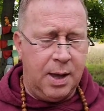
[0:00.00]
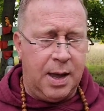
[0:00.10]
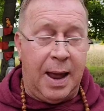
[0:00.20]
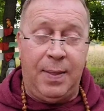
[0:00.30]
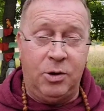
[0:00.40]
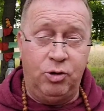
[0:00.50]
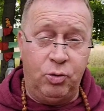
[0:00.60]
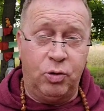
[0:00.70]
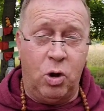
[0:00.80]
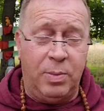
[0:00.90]
And then
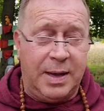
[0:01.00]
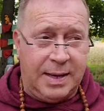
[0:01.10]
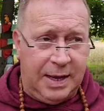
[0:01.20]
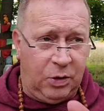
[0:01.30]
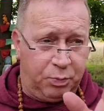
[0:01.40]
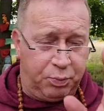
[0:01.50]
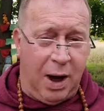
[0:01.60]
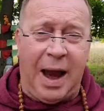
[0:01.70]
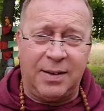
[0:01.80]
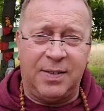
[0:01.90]
jukgom is
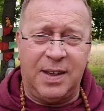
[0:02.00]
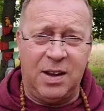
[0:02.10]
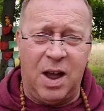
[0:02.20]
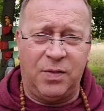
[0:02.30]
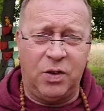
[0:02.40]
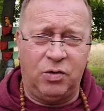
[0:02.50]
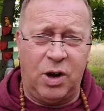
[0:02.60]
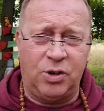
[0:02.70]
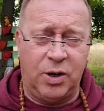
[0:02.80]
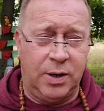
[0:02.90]
practicing
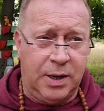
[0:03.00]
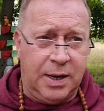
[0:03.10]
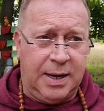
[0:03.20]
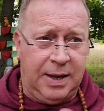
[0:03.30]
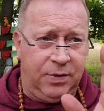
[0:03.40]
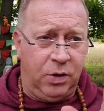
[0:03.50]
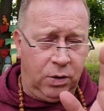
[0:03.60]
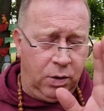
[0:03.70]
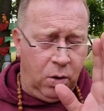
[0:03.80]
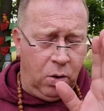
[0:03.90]
concentration. It's
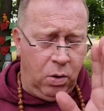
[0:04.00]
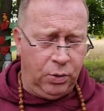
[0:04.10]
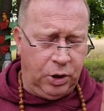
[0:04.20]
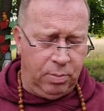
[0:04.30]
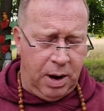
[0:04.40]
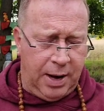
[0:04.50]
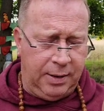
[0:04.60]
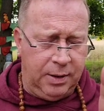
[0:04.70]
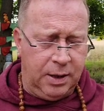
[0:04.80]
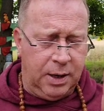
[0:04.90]
you're holding your
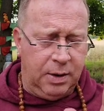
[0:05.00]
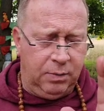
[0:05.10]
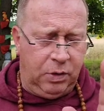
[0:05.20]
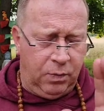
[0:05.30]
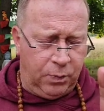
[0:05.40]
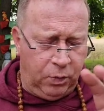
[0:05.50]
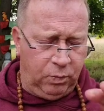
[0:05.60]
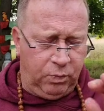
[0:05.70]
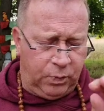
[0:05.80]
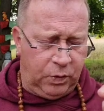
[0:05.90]
mind,
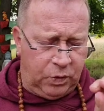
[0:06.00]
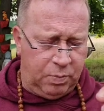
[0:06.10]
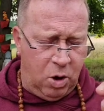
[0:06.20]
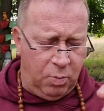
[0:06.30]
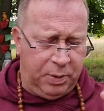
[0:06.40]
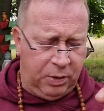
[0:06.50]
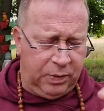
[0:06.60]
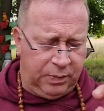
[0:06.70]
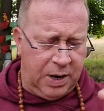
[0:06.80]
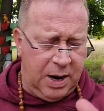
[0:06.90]
for small
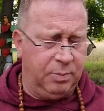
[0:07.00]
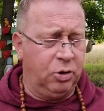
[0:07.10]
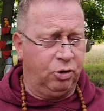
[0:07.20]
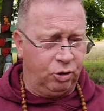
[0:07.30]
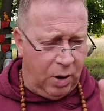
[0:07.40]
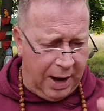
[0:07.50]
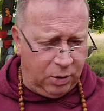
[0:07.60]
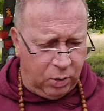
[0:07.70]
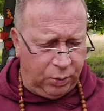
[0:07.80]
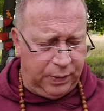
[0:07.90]
periods of time. You're trying
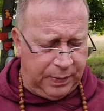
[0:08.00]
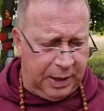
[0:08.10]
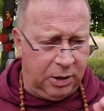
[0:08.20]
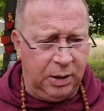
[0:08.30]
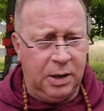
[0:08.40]
to hold it there